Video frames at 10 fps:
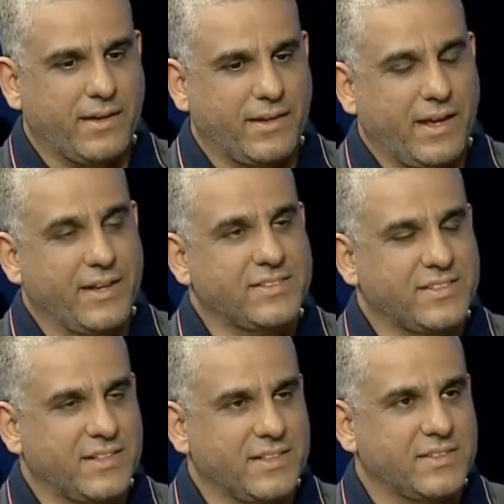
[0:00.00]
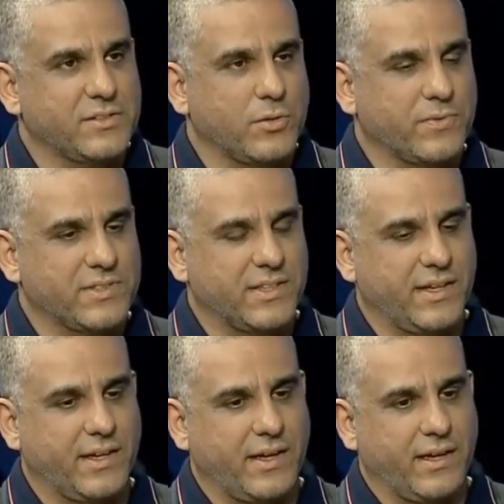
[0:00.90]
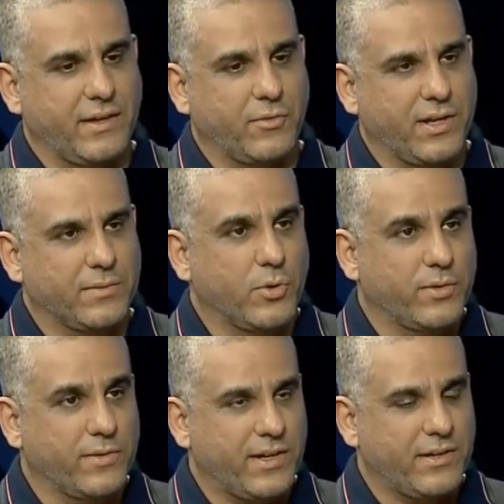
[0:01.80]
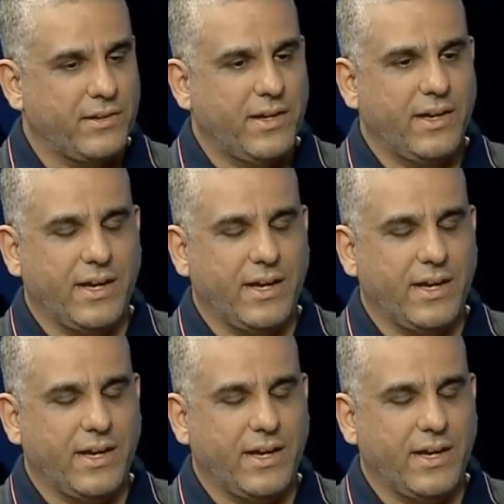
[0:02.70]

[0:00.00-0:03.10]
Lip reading: an incident is obviously a great motivator,